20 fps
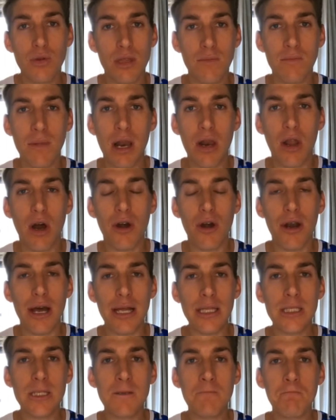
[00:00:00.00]
within my long
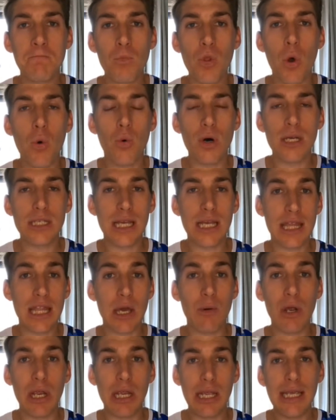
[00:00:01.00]
runs was that
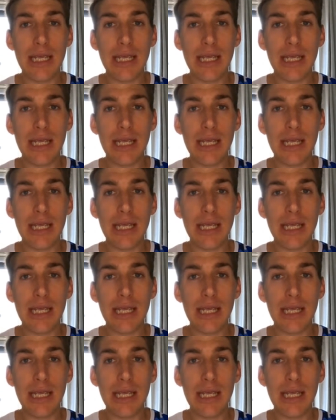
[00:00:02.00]
they were